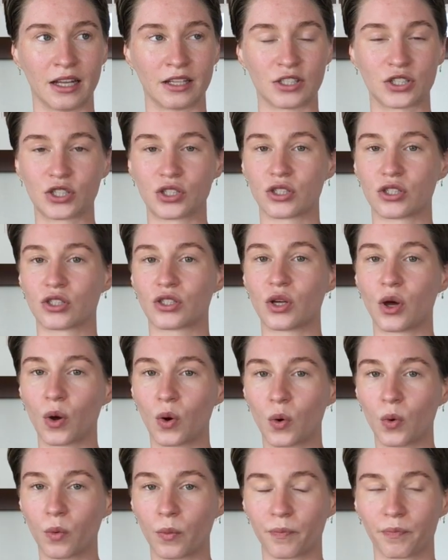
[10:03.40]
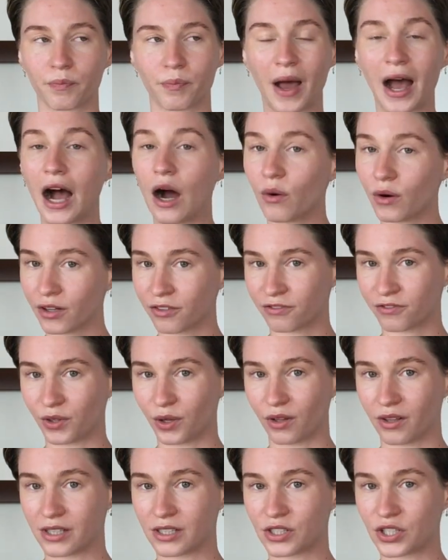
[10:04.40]
it's so
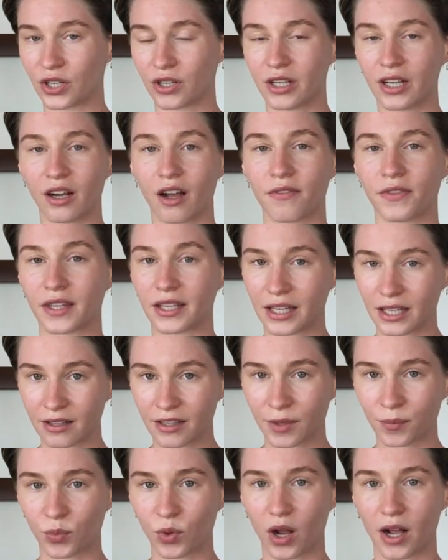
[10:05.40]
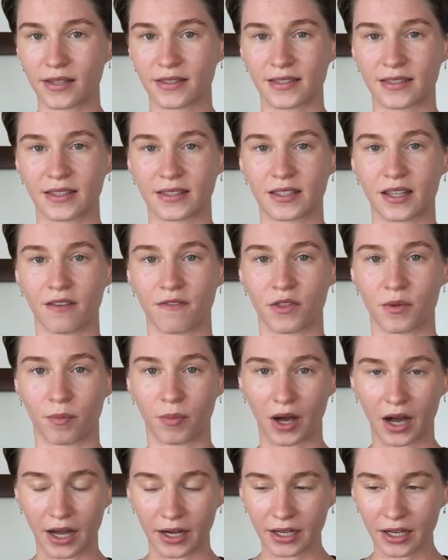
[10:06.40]
powerful in turning on the healing processes of the
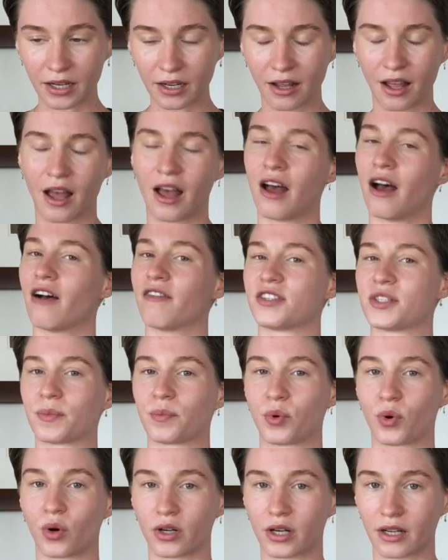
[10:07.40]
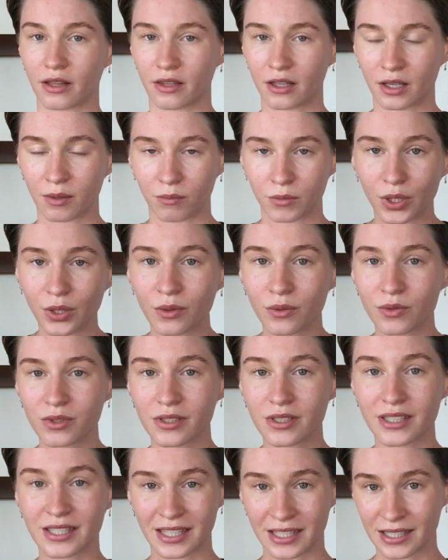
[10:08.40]
body, of supporting the immune
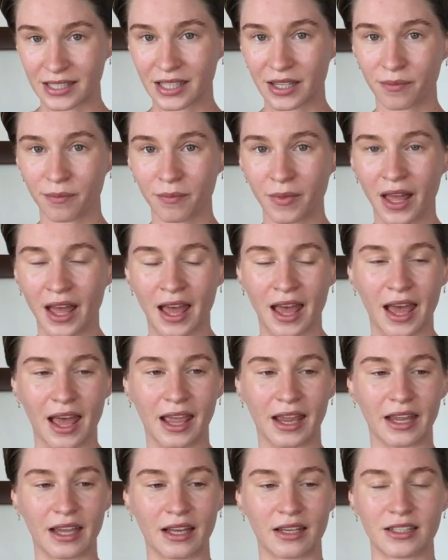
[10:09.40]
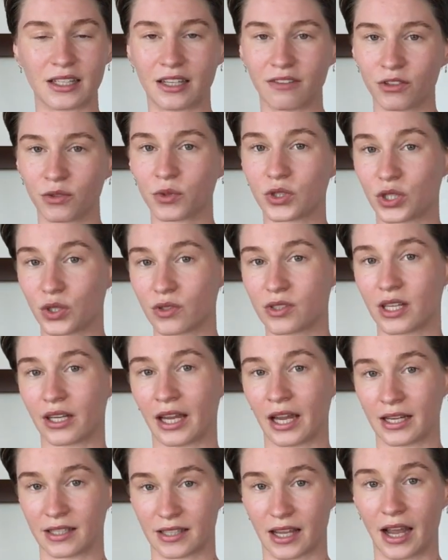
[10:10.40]
system, and even
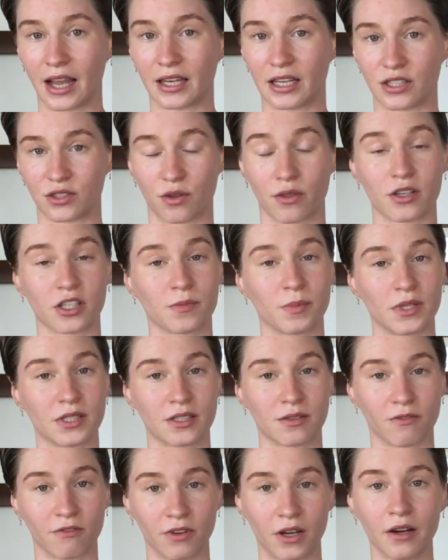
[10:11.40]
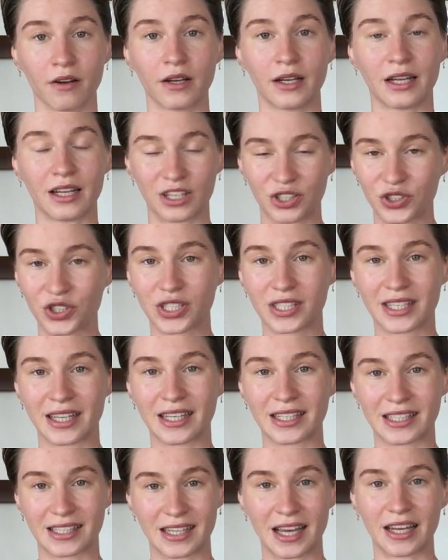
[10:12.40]
reducing anxiety. So, there's been some very
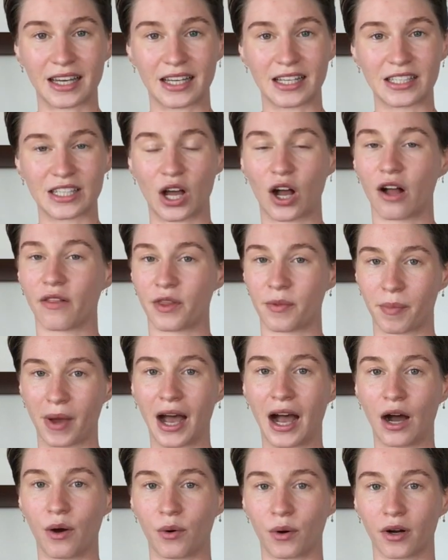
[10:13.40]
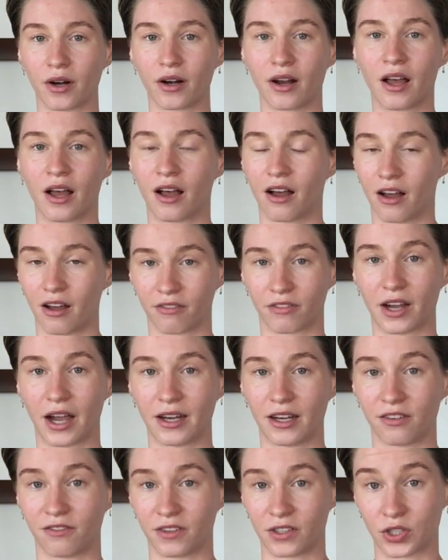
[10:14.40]
interesting studies on the power of
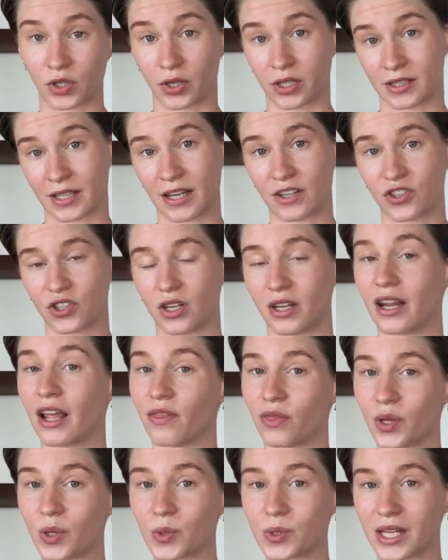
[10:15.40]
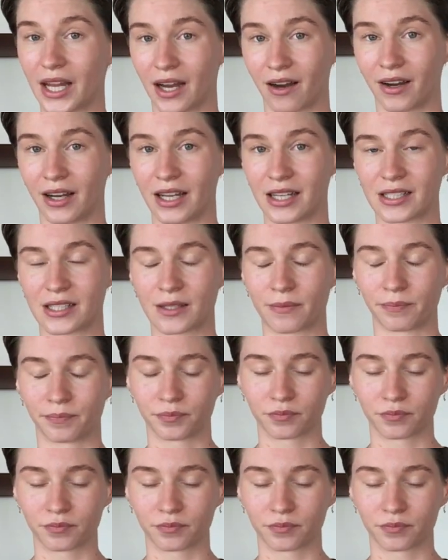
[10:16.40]
guided visualization in those areas.